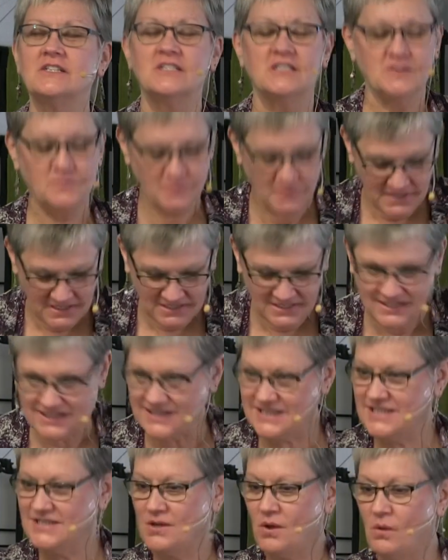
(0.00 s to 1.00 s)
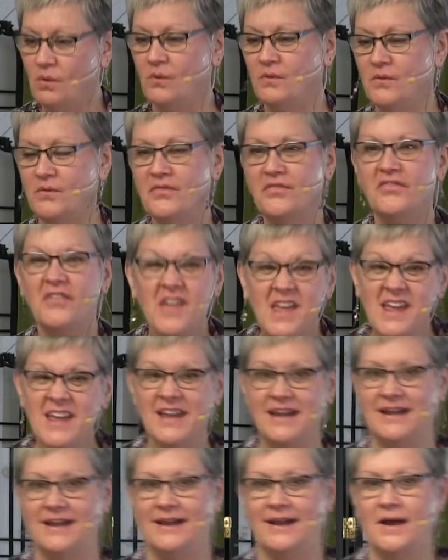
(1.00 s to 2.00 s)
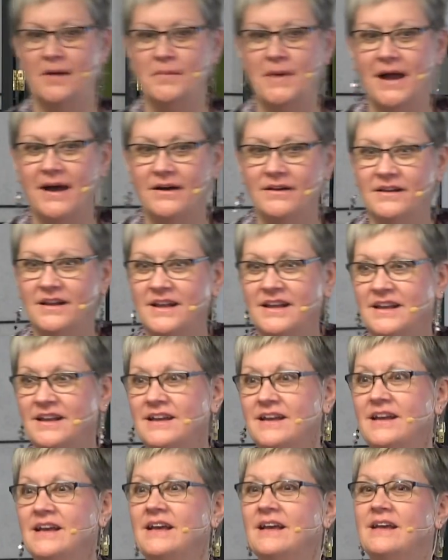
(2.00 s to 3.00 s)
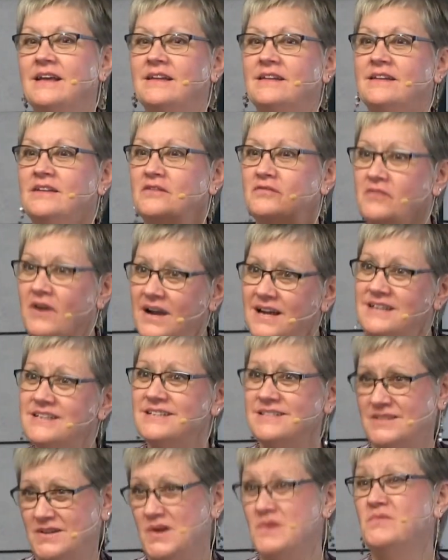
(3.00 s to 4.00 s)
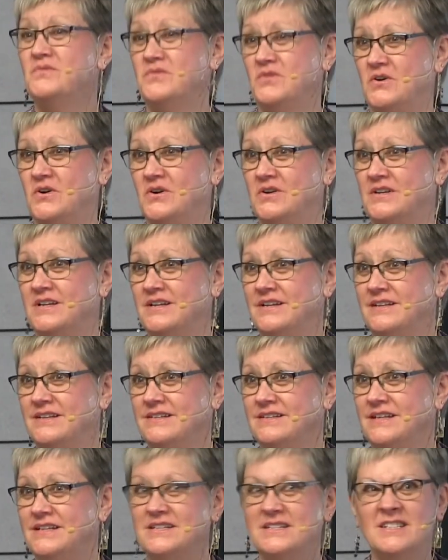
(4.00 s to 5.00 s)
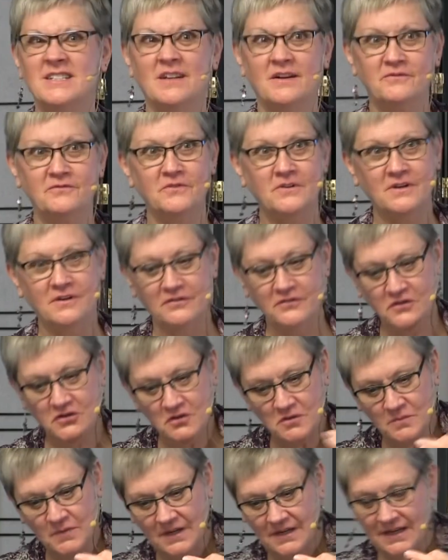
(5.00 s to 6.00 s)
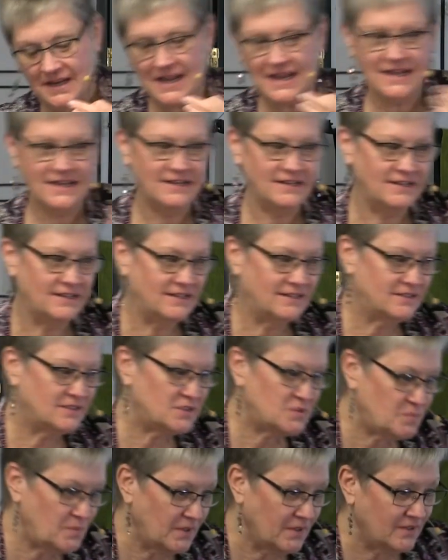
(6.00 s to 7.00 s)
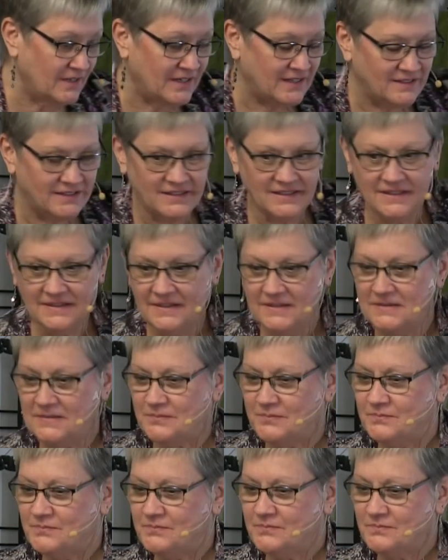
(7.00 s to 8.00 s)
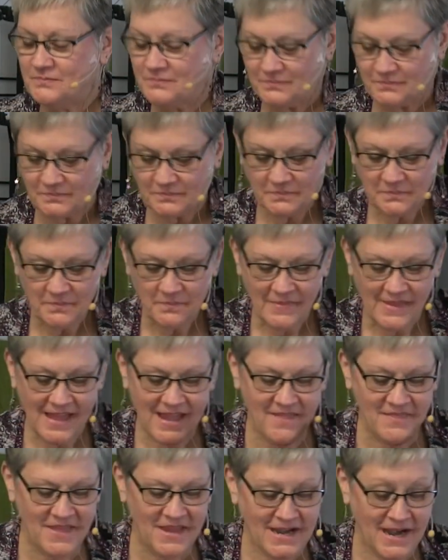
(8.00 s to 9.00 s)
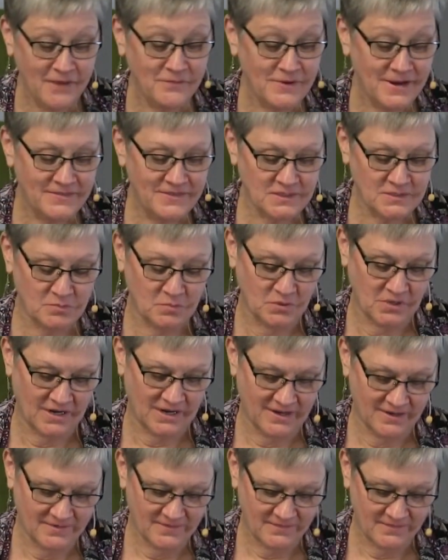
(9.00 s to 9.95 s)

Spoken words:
just speaks to this whole thing about divine discomfort, the discomfort of human and spirit. And then I read this book.